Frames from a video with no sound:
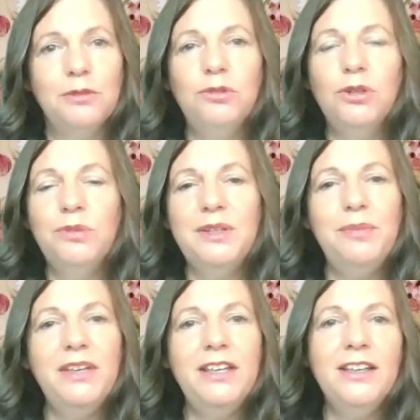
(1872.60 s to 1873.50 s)
Were we
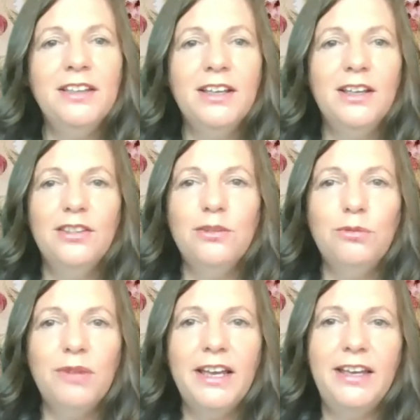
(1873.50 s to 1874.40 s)
being the
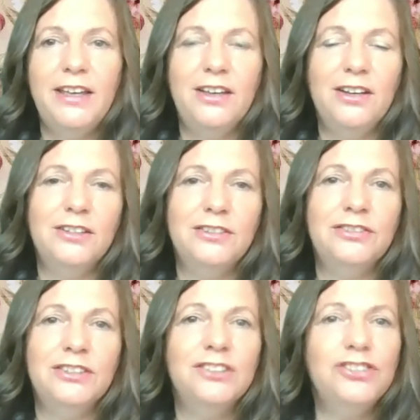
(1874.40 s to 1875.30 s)
way
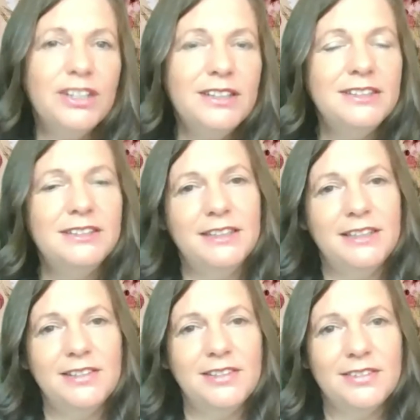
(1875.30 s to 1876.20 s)
of
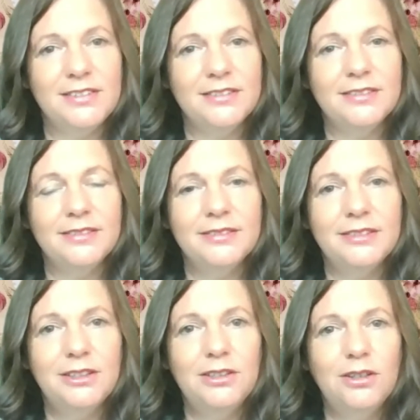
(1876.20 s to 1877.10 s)
gentleness?
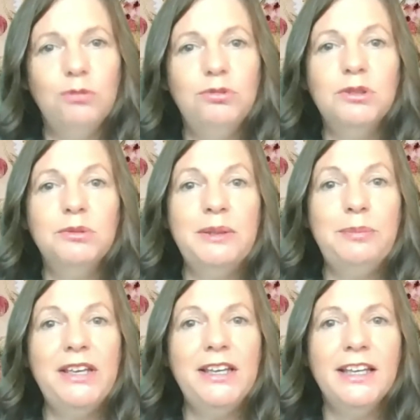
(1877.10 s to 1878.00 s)
Or were we
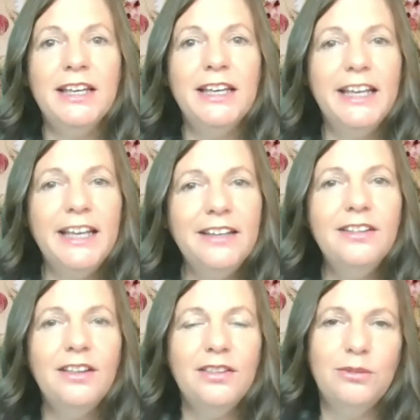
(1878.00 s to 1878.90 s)
being
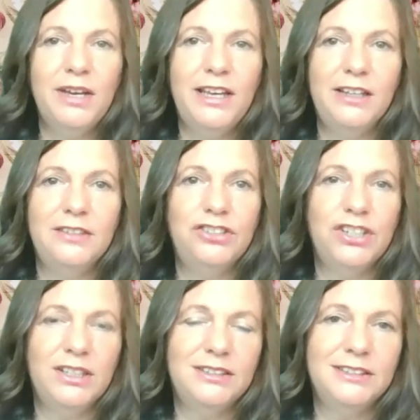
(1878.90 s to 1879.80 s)
in the way of
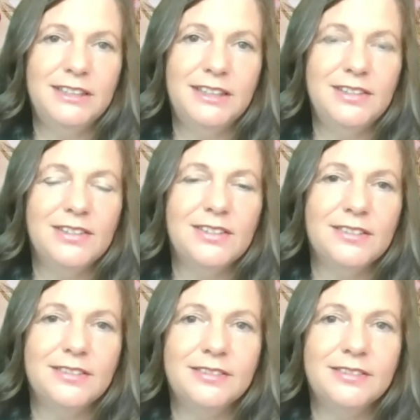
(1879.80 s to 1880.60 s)
gentleness?